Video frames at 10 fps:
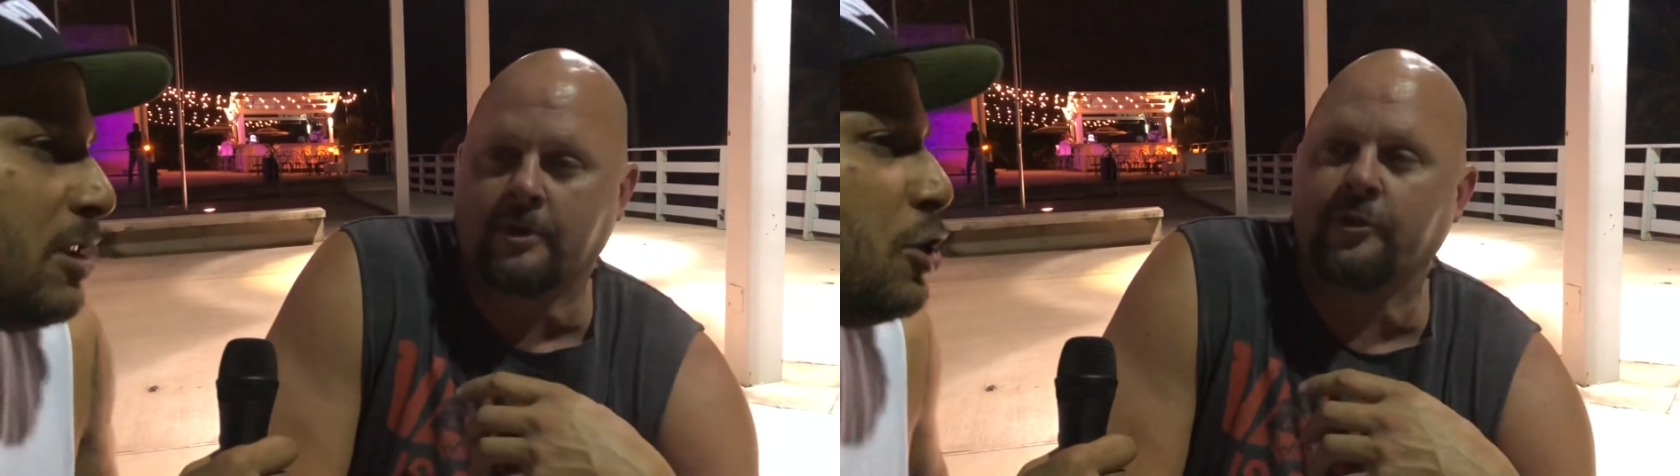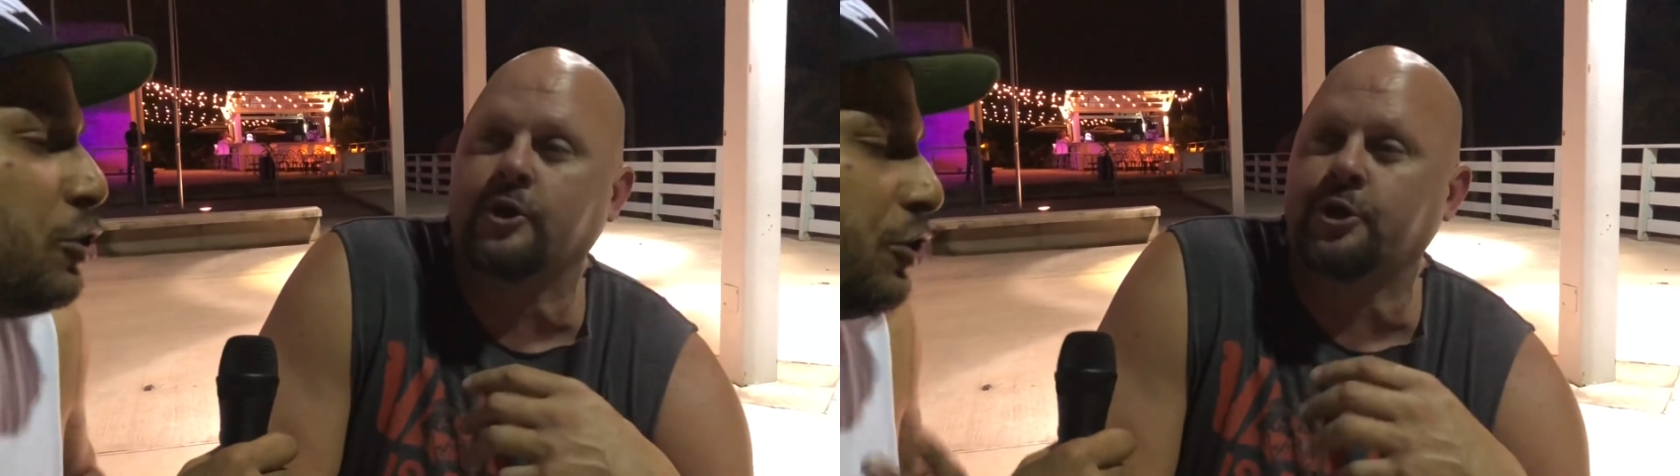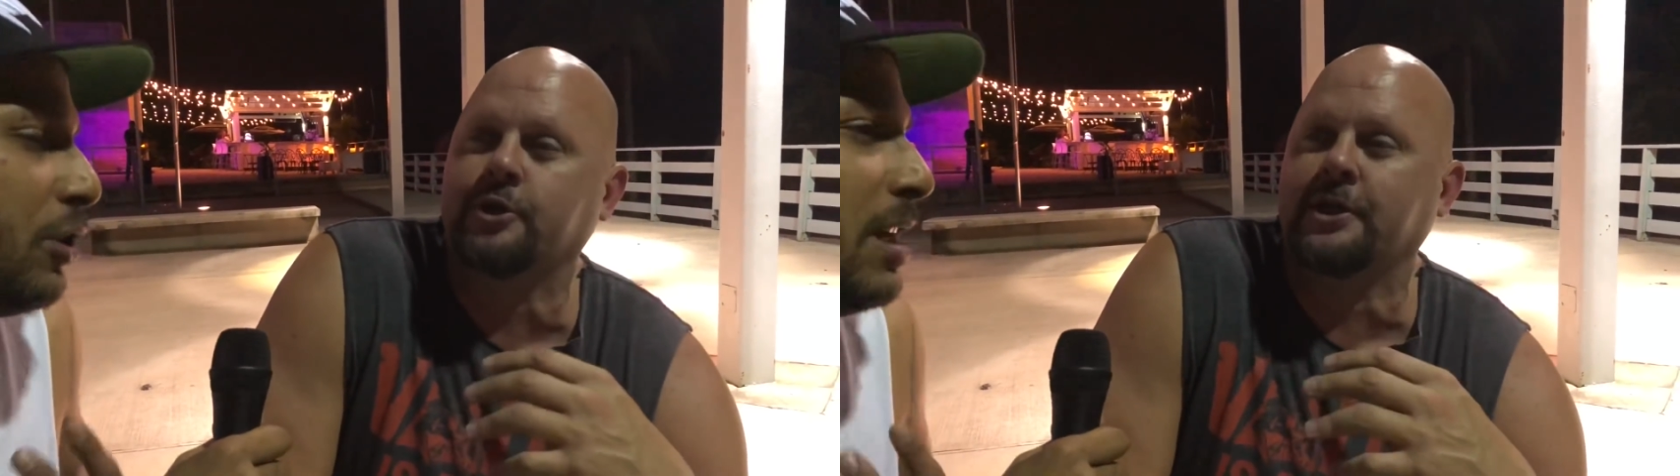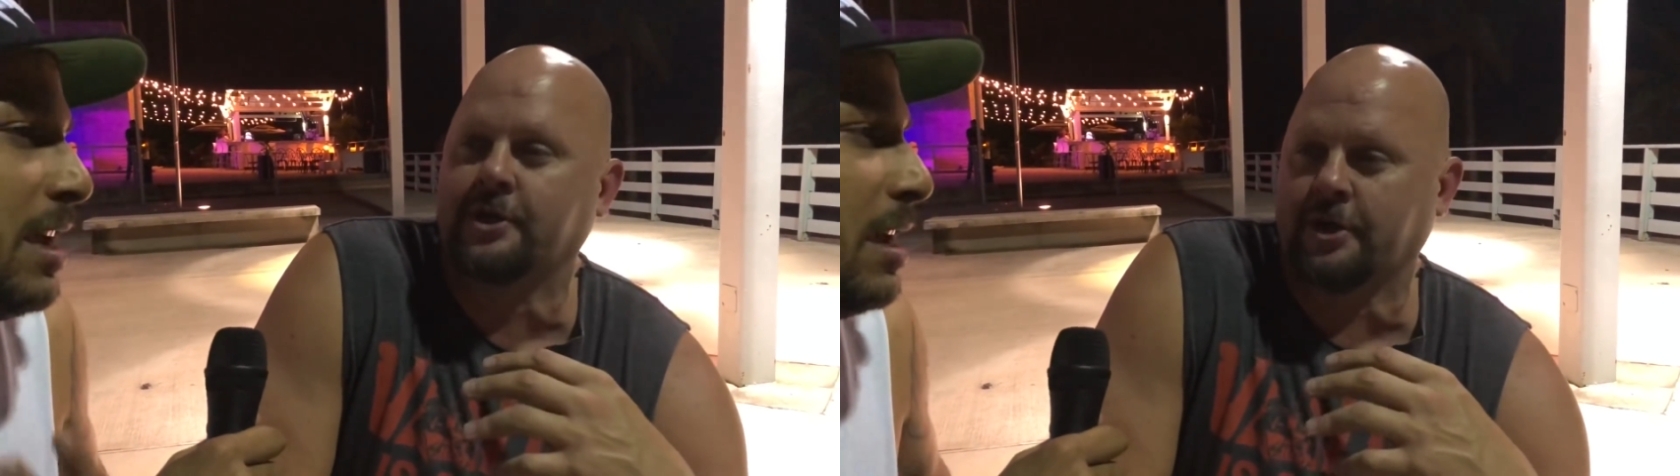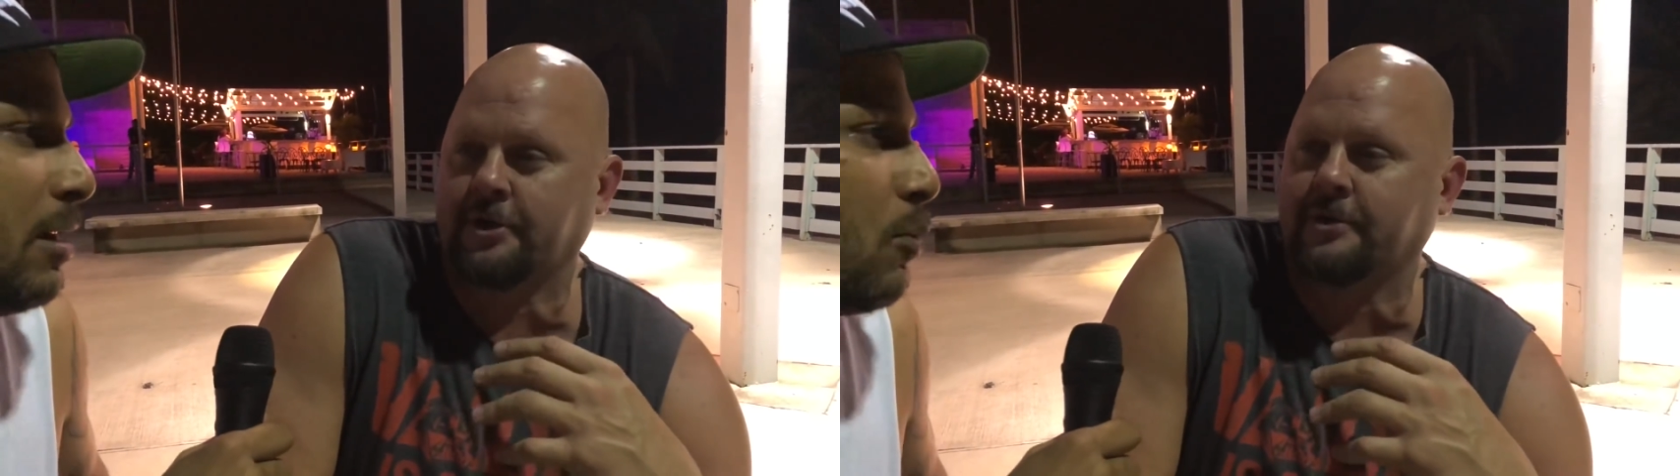usually
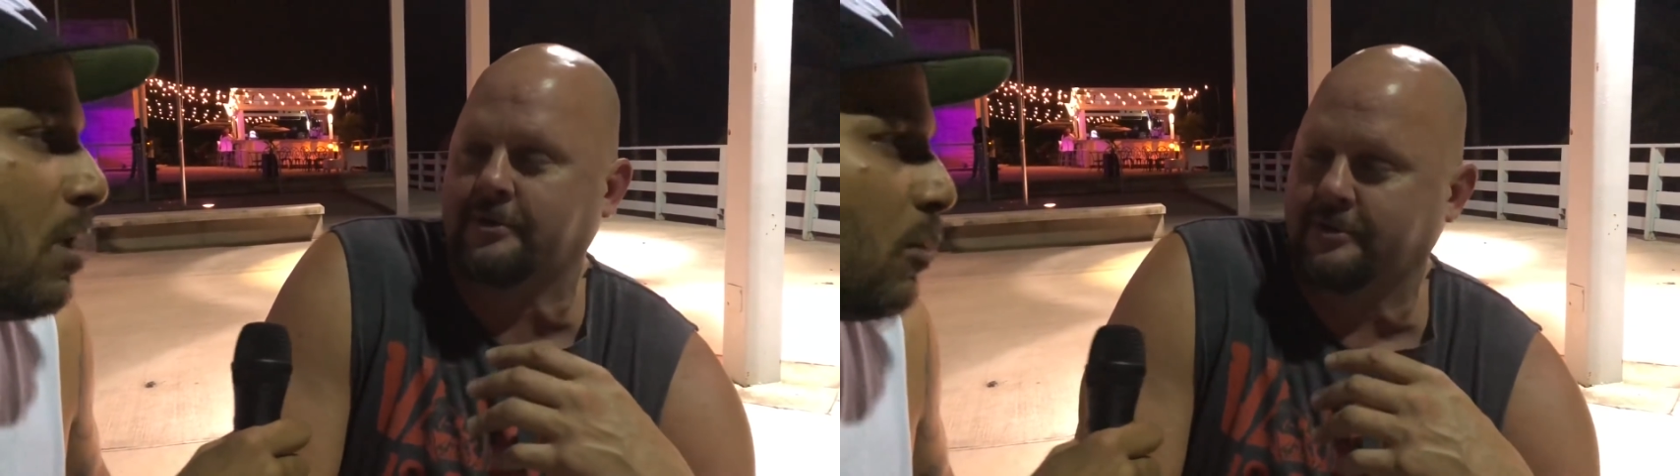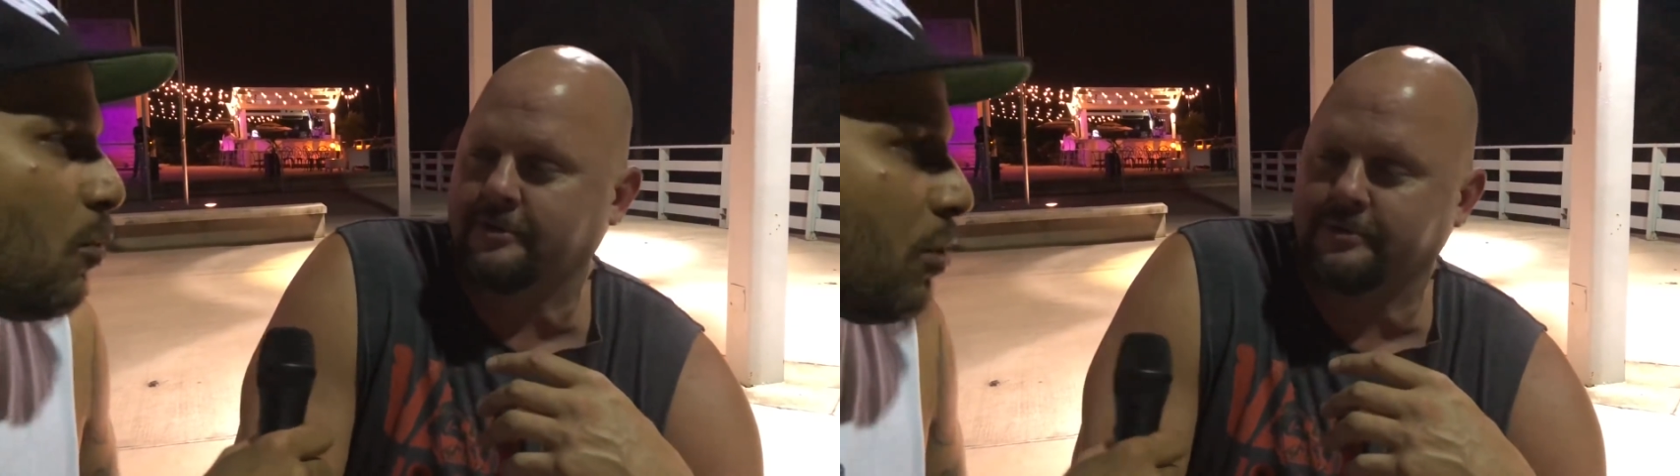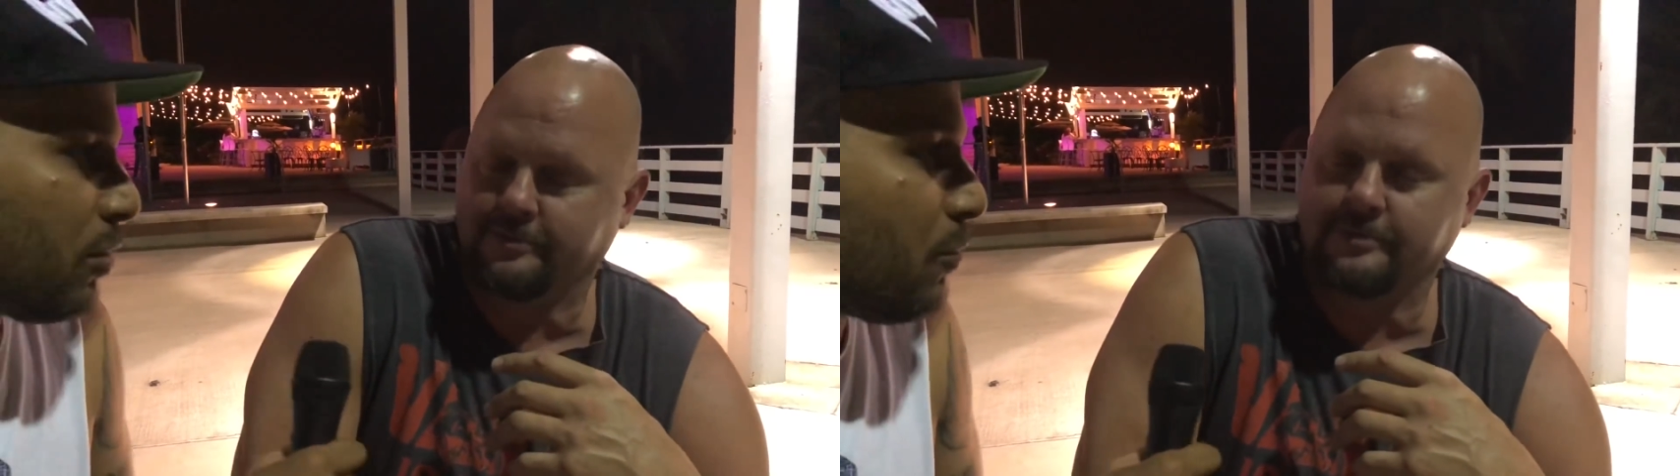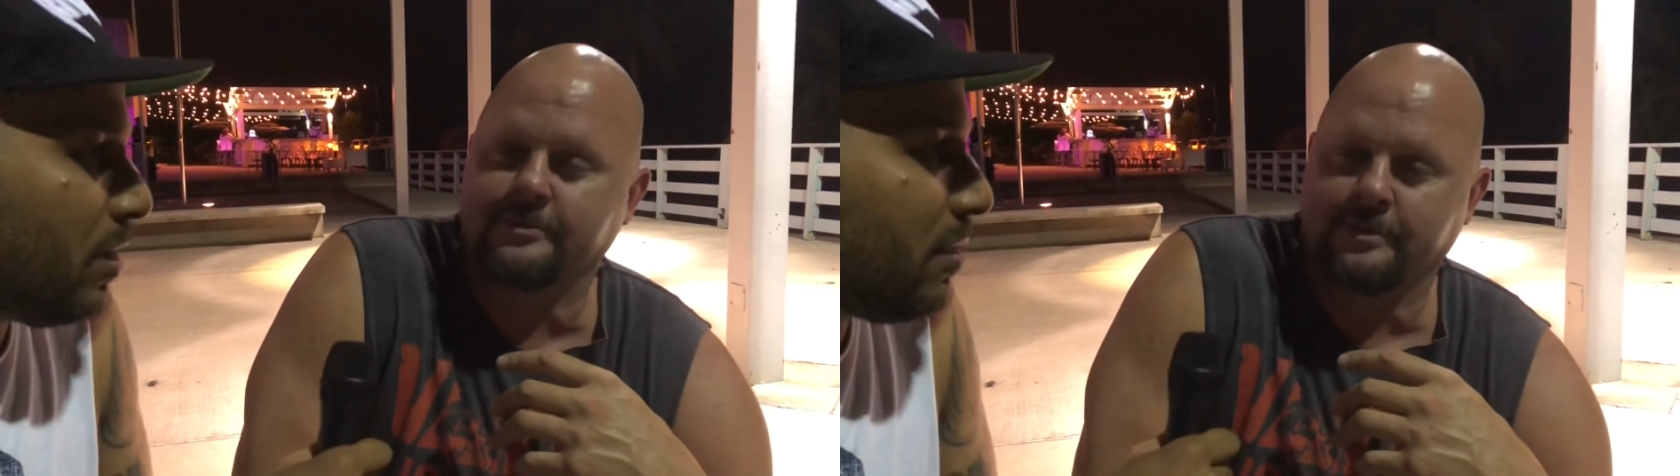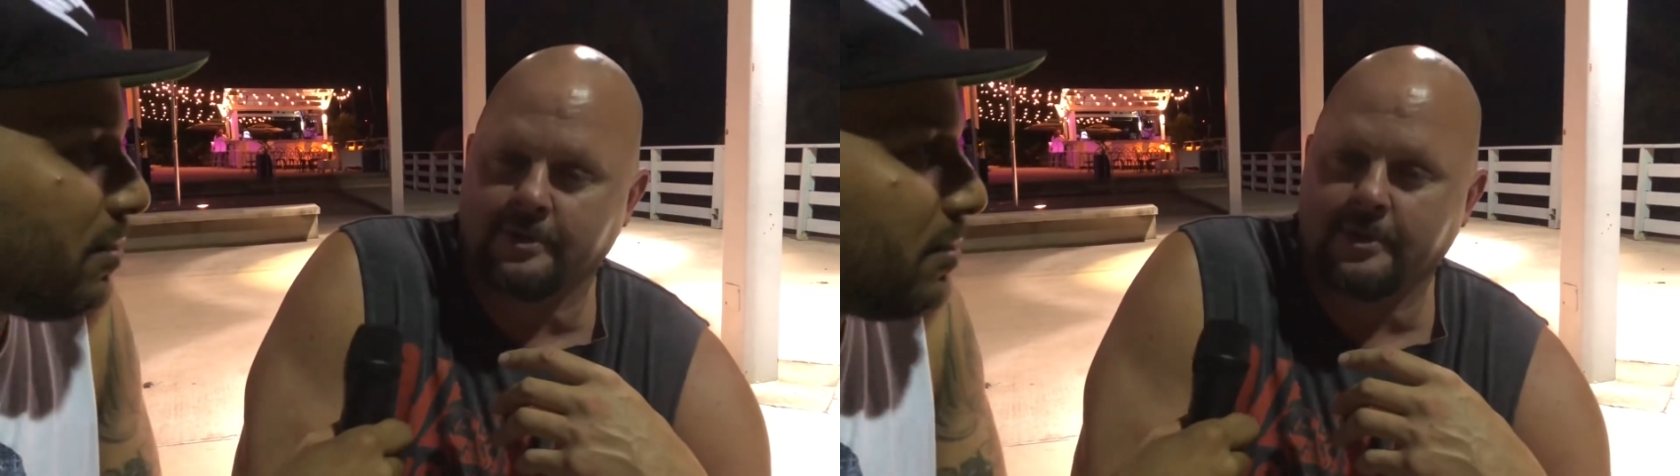want to work with.